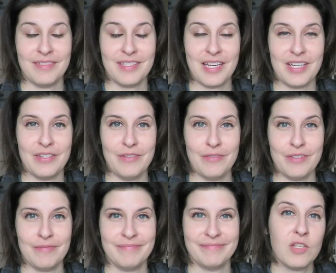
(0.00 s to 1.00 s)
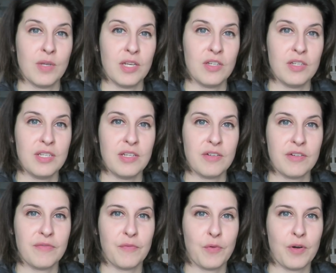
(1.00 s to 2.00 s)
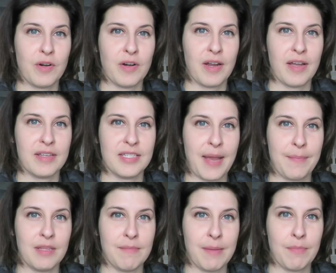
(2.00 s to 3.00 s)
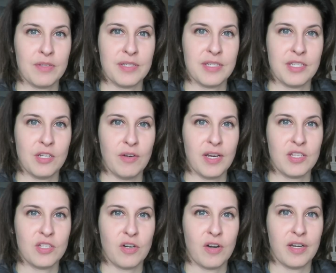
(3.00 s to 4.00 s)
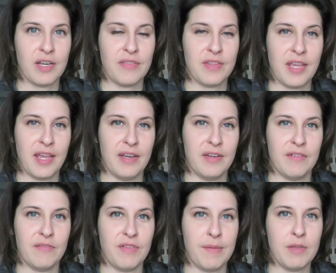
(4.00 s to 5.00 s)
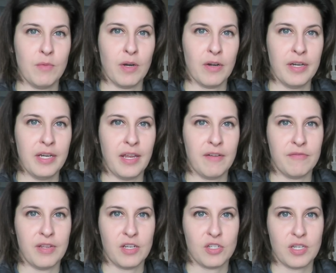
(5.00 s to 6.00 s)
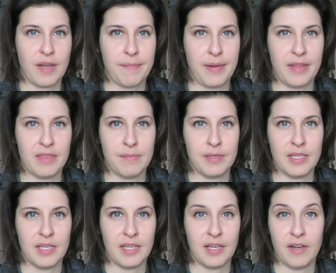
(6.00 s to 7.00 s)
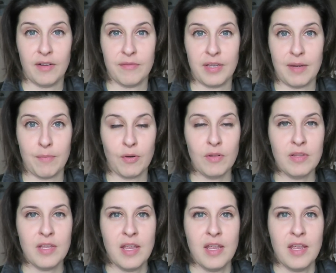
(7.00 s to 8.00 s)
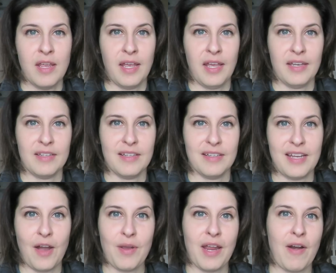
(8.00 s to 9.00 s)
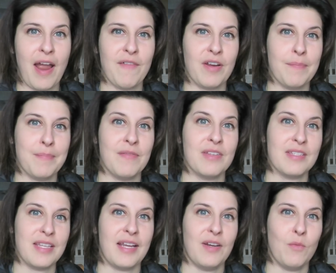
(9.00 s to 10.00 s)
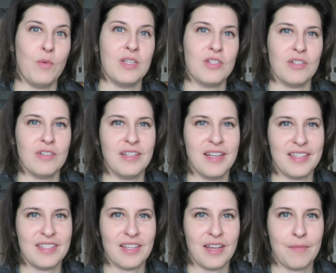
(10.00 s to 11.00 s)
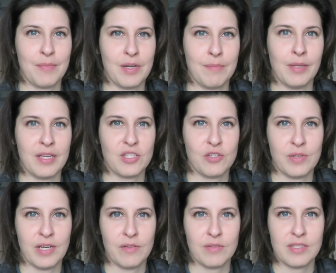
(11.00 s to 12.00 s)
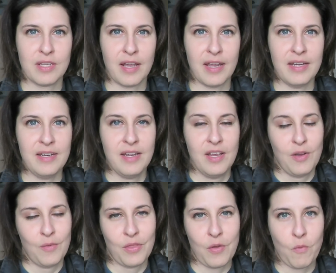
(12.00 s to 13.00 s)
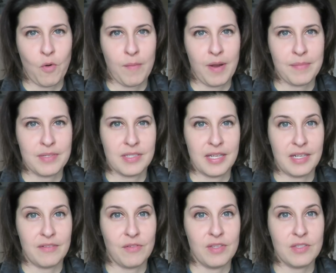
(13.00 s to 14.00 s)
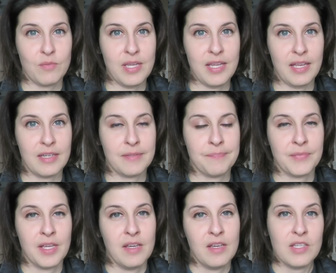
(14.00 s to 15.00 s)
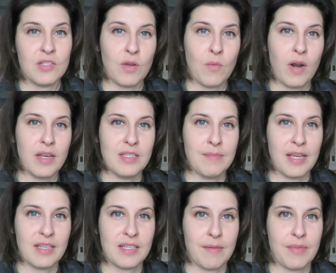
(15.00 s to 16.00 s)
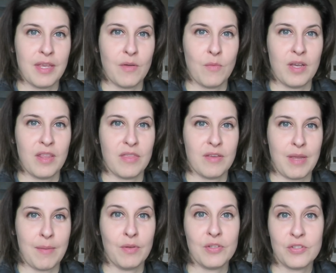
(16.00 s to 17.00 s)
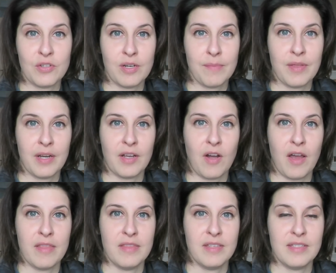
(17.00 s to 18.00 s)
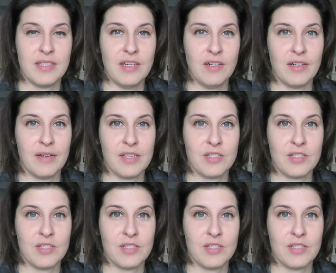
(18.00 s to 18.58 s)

Stay tuned. So I had a good year for uh, tapping the maples this year. I started at the end of February and finished up at the beginning of April. And uh, now we are having a bit of a second winter. It's uh, pretty blustery outside with a warm up slated for this weekend. So I wanted to make something with the maple syrup that I got this year.